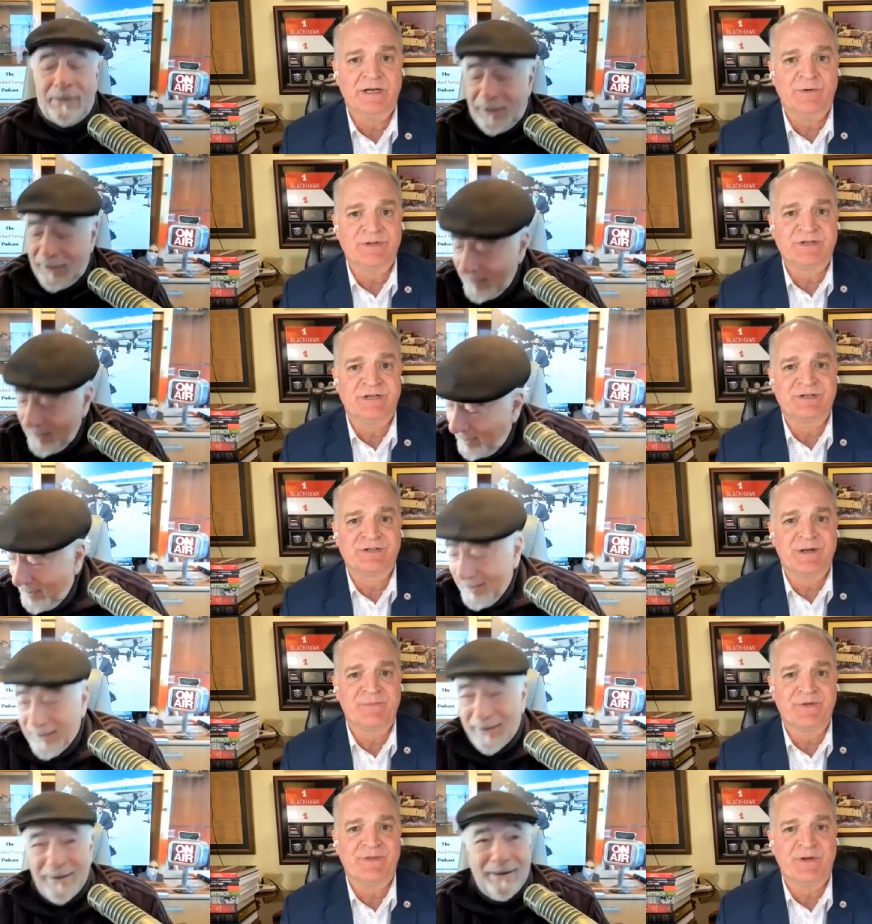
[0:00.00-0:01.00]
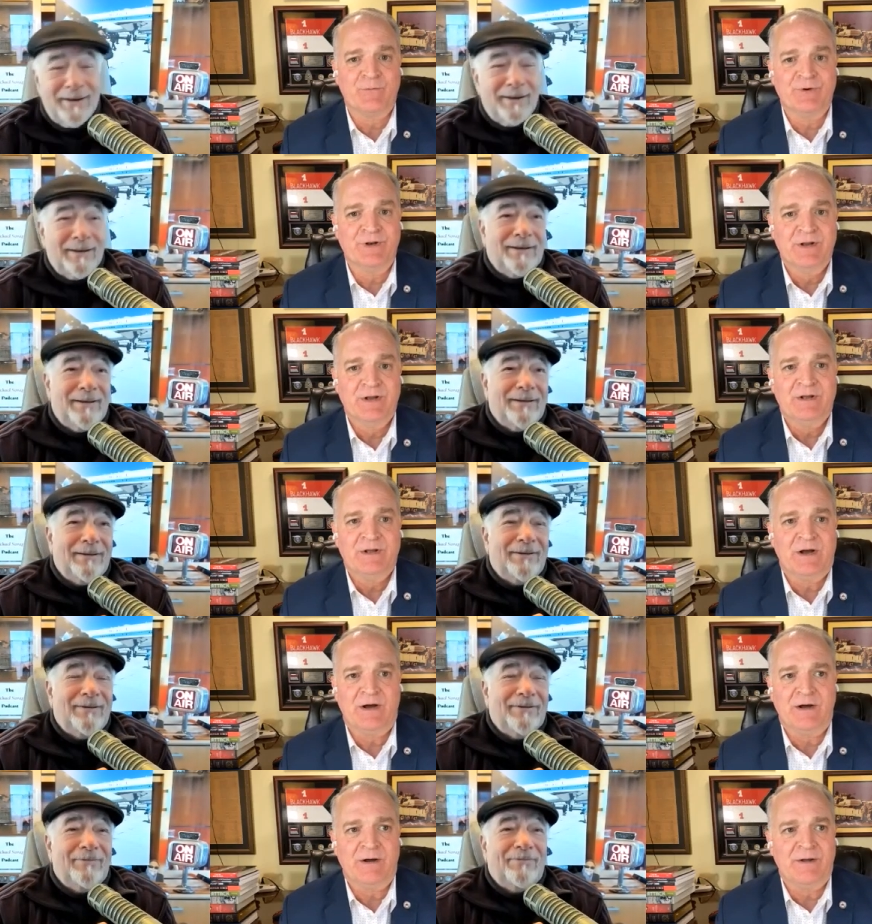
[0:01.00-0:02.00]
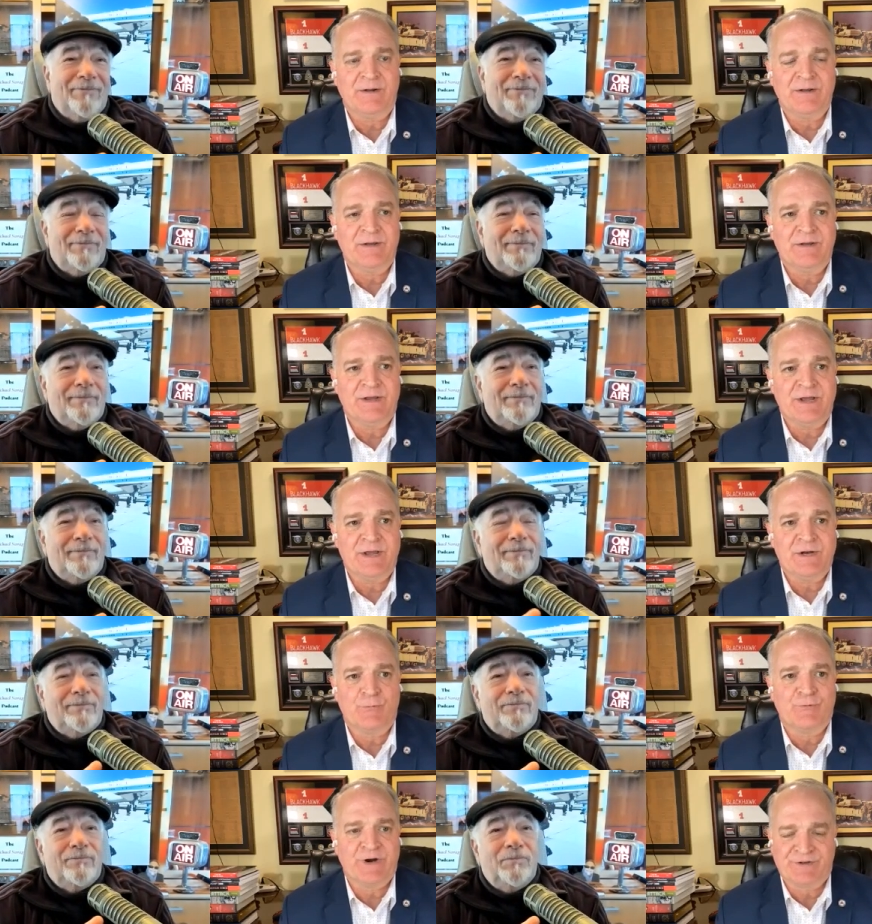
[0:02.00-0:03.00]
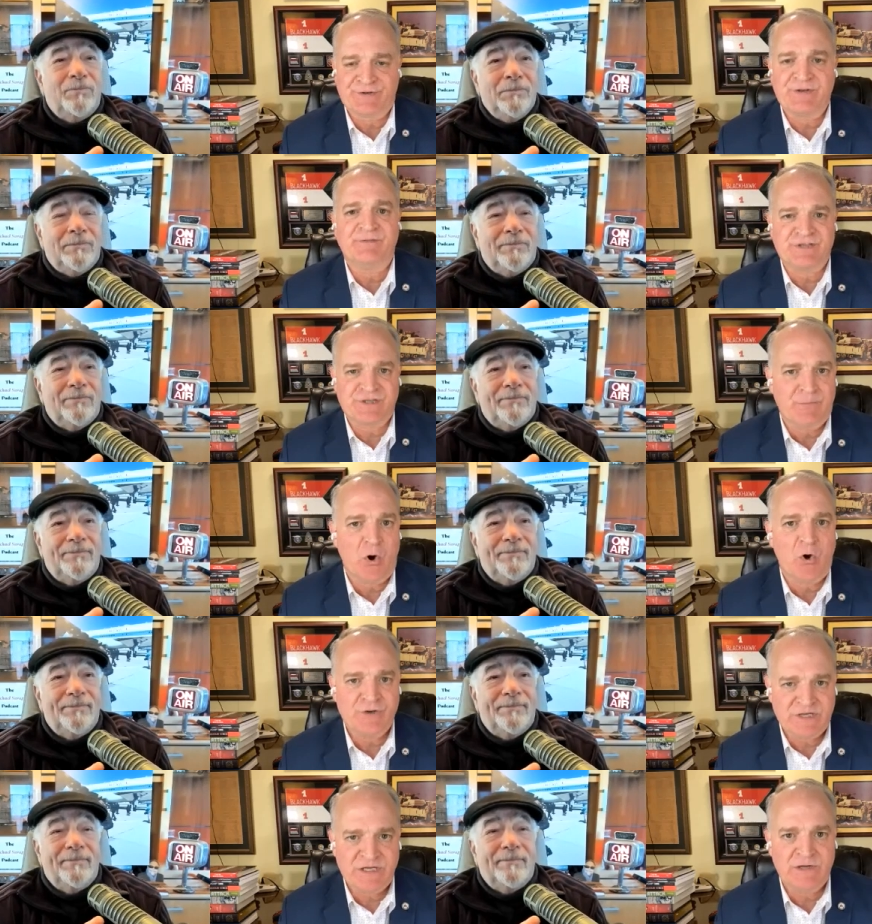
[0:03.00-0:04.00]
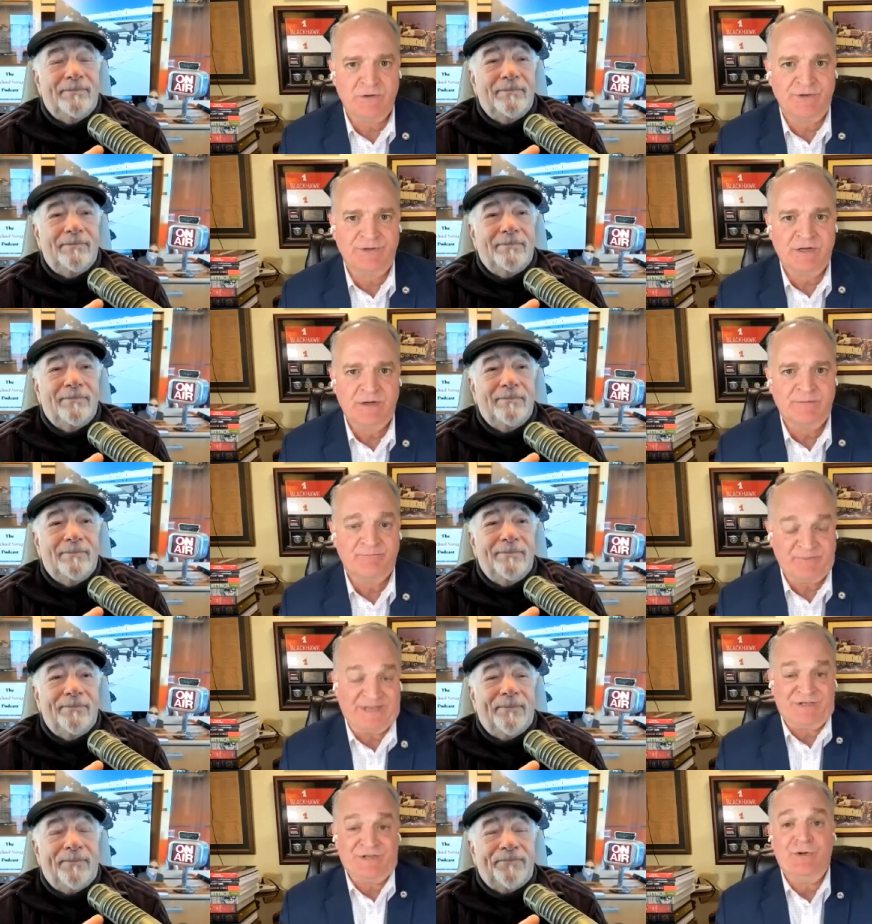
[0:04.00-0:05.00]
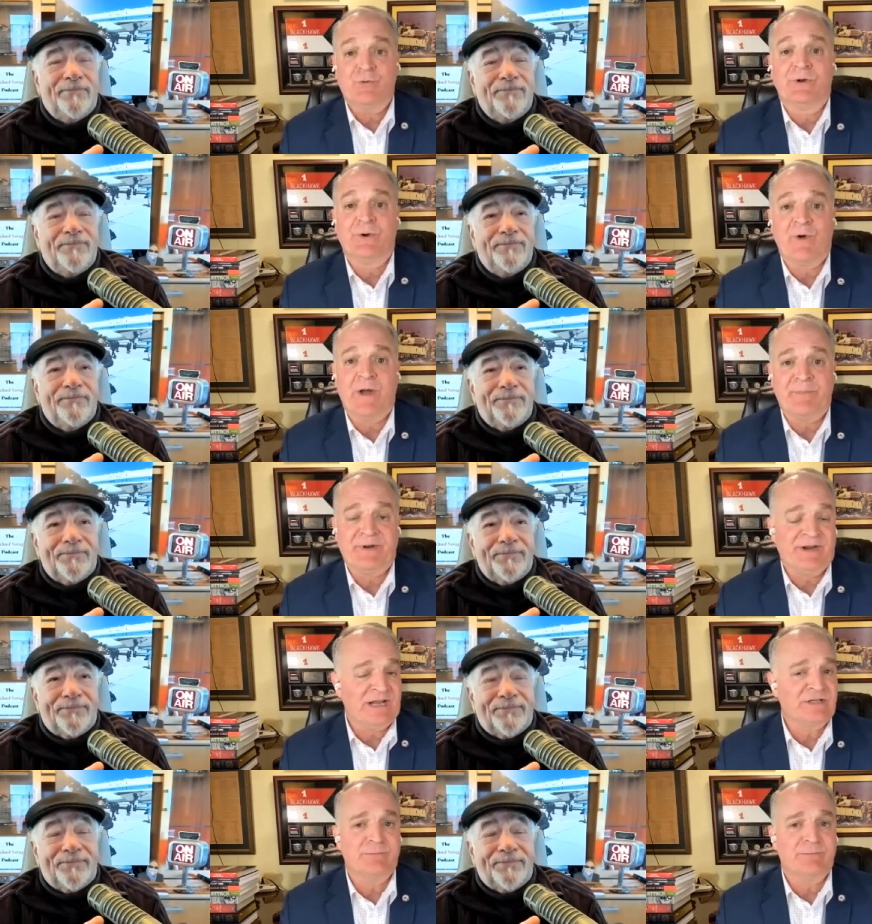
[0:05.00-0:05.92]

Speaker 1: you know, it's it's something that would uh, you know relatively small yield but it's a nuclear weapon. It